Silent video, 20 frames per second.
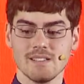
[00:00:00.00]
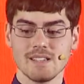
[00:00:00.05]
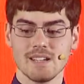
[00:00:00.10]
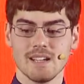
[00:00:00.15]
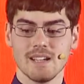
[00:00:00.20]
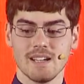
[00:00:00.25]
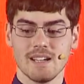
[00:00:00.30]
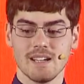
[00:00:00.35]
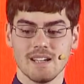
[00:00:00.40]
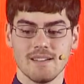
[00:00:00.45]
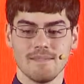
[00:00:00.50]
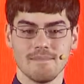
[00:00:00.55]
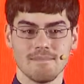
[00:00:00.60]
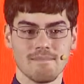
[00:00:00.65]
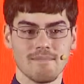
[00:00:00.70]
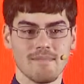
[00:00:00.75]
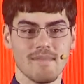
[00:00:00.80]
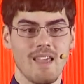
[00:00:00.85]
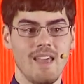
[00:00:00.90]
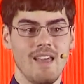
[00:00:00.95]

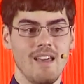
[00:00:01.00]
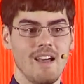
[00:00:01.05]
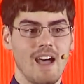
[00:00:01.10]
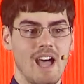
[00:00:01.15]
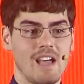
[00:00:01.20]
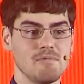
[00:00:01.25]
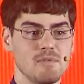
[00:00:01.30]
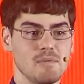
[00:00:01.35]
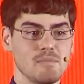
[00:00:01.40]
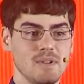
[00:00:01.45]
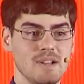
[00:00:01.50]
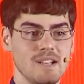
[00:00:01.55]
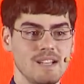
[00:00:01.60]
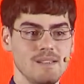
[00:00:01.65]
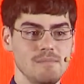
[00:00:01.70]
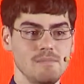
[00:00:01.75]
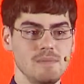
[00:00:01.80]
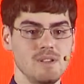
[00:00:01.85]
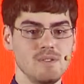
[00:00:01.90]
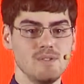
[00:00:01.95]
I've been
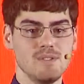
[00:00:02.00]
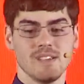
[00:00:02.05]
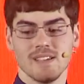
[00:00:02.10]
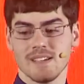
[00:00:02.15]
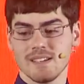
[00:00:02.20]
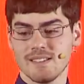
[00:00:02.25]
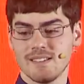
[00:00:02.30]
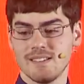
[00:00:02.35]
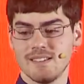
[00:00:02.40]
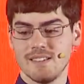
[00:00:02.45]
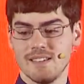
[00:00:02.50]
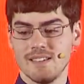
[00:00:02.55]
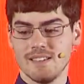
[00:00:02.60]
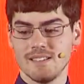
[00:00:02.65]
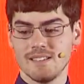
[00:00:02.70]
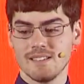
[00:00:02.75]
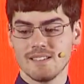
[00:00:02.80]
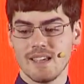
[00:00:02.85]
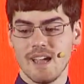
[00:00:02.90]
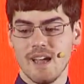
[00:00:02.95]
playing music
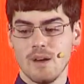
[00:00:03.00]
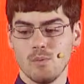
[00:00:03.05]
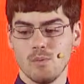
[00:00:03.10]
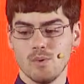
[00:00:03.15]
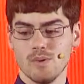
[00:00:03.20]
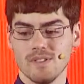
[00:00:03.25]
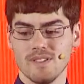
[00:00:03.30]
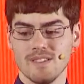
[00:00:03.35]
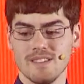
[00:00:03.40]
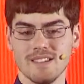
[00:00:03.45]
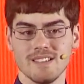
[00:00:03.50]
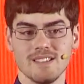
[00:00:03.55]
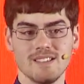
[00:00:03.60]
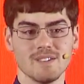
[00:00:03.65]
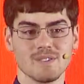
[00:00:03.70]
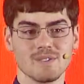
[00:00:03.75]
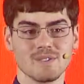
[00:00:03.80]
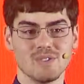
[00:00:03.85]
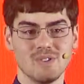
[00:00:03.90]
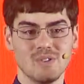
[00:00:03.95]
since I was 6
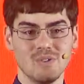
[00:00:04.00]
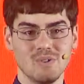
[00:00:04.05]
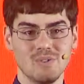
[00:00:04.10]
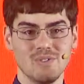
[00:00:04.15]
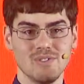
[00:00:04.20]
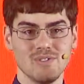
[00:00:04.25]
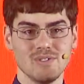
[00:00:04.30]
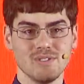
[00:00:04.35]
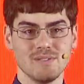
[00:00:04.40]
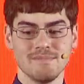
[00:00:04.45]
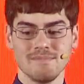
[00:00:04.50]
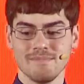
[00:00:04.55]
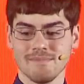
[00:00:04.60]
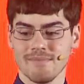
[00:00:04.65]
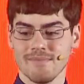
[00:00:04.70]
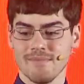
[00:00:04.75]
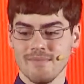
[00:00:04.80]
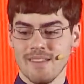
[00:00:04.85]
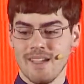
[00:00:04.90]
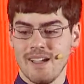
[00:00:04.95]
years old.
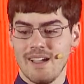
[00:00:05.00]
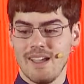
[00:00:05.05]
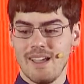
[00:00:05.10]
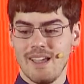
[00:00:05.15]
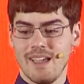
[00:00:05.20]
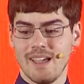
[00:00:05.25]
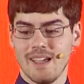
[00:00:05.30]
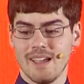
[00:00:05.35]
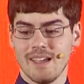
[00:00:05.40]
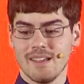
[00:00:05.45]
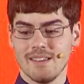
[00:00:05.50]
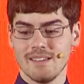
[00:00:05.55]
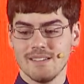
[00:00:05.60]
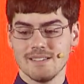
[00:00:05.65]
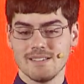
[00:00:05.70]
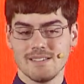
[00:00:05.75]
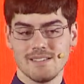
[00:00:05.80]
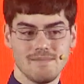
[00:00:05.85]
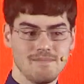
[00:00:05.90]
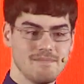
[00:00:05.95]

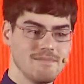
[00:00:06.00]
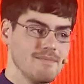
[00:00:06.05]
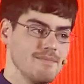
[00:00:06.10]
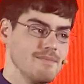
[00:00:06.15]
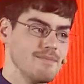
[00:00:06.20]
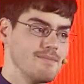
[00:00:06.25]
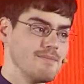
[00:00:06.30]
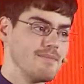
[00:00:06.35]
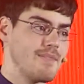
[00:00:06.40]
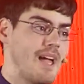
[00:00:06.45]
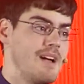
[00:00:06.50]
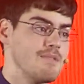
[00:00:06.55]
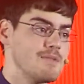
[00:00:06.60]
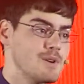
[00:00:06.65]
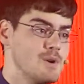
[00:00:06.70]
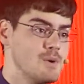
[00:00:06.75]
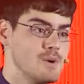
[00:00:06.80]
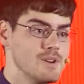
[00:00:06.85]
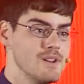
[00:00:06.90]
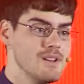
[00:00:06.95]
And I've
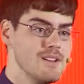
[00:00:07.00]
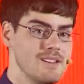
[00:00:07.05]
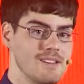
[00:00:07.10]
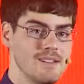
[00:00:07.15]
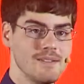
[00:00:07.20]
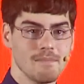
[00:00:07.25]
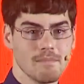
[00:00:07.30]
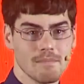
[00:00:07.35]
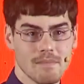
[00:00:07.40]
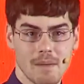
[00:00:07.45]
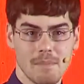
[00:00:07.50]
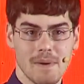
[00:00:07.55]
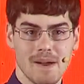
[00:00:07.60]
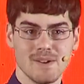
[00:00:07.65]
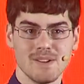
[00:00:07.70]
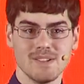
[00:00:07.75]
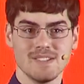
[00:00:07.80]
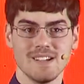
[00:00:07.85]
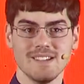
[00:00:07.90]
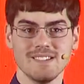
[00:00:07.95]
recorded about
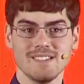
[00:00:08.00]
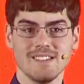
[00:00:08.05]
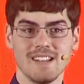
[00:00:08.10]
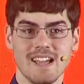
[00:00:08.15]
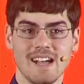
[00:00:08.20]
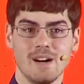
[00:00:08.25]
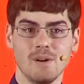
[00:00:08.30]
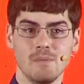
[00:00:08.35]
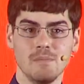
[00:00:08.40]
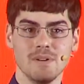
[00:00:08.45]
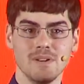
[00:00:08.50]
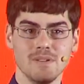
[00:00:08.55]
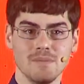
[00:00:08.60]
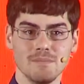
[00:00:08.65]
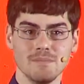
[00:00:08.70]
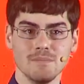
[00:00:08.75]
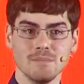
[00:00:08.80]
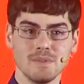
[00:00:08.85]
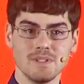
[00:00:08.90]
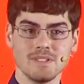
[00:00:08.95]
a dozen
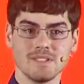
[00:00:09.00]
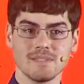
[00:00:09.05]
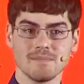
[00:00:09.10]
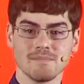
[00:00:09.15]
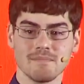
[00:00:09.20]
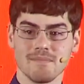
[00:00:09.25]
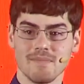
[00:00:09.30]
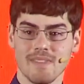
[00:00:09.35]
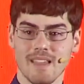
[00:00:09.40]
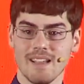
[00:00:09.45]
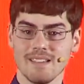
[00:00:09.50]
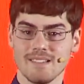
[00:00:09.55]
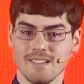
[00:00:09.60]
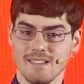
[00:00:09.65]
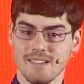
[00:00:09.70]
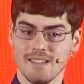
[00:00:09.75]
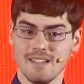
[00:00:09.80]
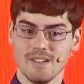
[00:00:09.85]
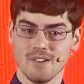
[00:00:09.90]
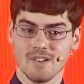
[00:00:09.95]
albums as a
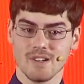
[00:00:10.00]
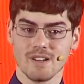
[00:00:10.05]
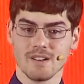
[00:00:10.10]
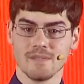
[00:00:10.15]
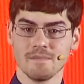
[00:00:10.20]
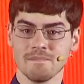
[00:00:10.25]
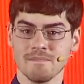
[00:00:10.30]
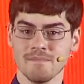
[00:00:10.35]
leader.